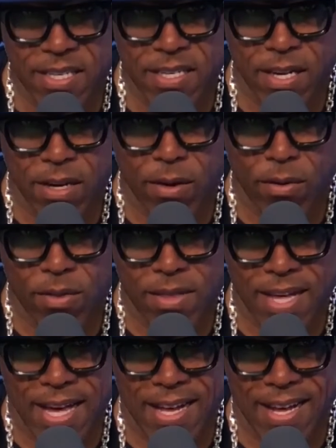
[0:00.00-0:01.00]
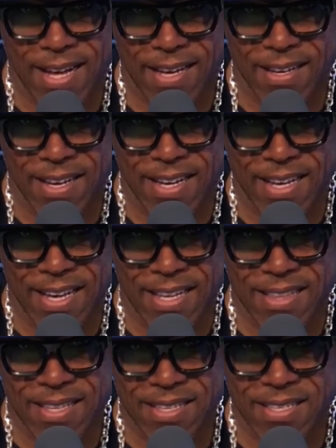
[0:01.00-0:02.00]
know that
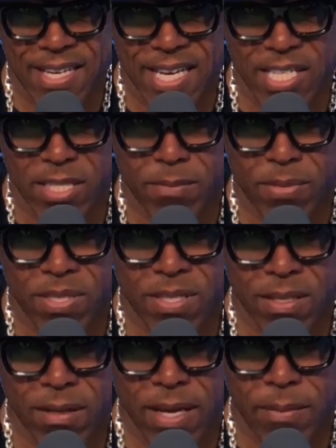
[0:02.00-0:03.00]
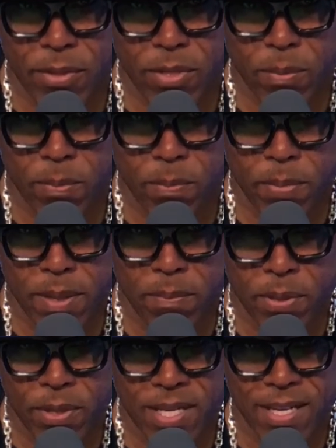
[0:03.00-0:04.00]
at this age, I'm still able to be
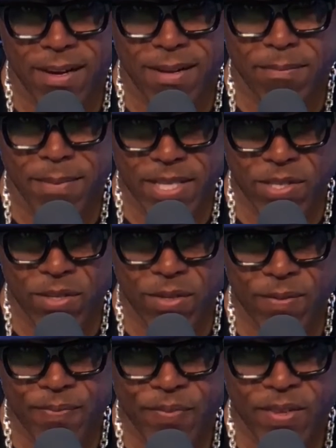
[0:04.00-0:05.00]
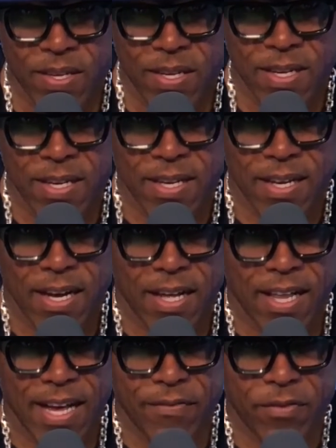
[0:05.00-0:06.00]
putting on muscle.
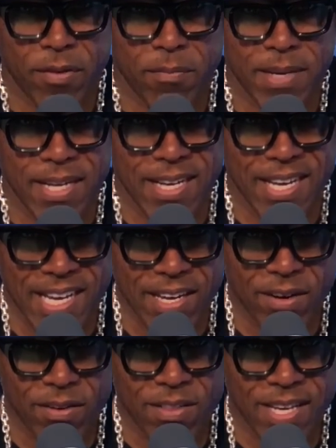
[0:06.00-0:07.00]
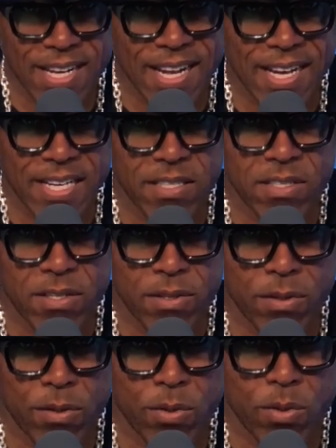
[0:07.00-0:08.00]
I'll have to admit here that I
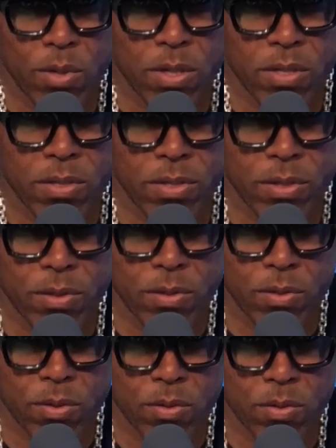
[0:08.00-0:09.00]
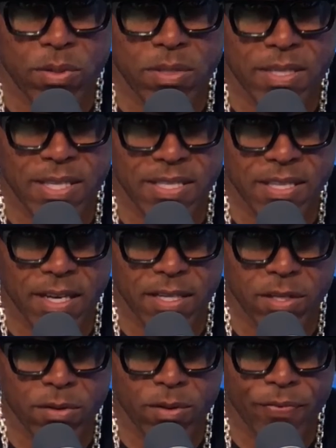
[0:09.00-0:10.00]
do
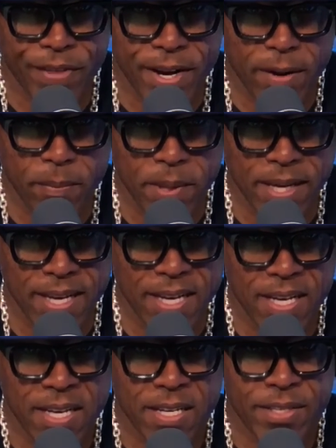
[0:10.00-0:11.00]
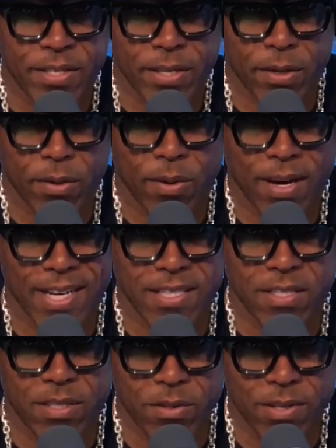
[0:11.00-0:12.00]
testosterone therapy, so I
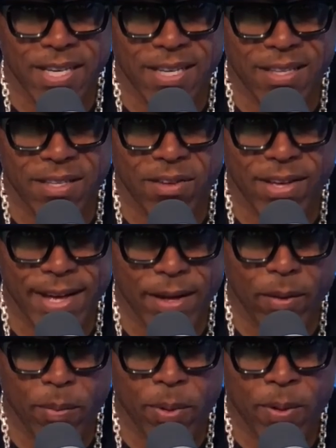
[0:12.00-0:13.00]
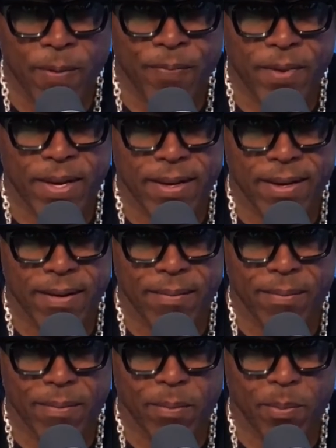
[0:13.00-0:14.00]
do get a little help.
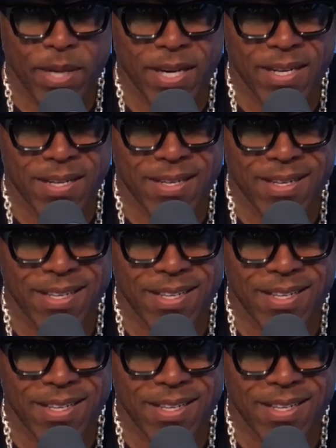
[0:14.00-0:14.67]
But